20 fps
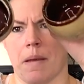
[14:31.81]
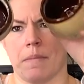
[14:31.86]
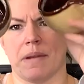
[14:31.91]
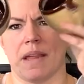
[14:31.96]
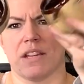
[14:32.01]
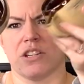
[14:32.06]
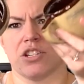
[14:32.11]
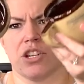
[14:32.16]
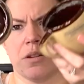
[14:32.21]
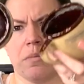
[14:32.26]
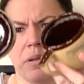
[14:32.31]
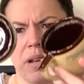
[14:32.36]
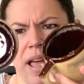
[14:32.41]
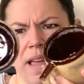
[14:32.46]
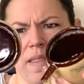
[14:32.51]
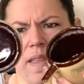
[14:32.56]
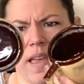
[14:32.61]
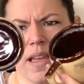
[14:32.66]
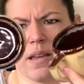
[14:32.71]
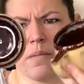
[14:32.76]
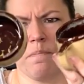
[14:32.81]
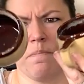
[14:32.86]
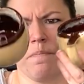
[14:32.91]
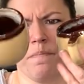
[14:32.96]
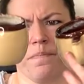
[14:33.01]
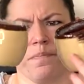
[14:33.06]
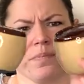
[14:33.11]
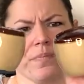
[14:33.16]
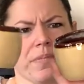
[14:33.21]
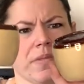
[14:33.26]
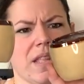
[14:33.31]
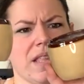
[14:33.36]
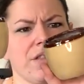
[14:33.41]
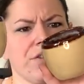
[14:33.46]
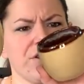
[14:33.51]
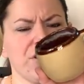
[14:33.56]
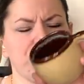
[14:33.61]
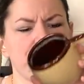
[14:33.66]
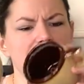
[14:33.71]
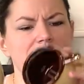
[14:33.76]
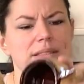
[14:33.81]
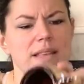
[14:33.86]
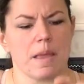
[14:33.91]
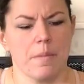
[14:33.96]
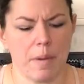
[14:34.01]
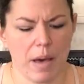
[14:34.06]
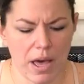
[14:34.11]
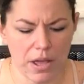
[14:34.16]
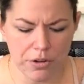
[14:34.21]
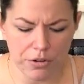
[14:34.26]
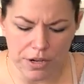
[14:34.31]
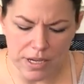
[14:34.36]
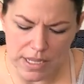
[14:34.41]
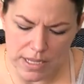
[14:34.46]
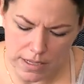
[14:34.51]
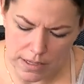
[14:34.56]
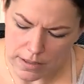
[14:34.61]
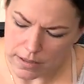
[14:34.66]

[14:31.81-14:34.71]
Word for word: I'm not sure, but I like them. I think they're USA pottery.